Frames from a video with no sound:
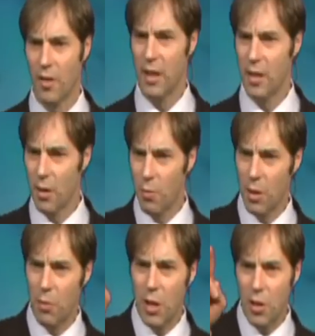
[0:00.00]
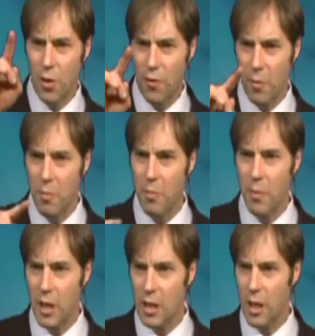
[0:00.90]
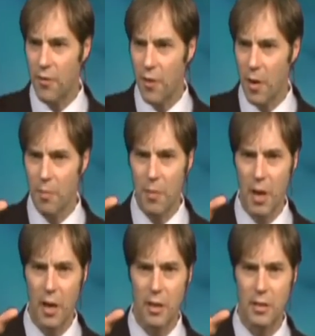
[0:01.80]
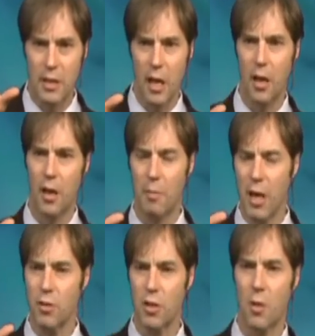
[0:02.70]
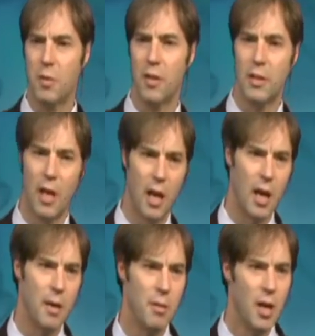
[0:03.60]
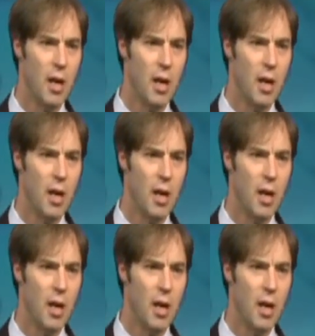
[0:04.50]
We knew from microscopes at the time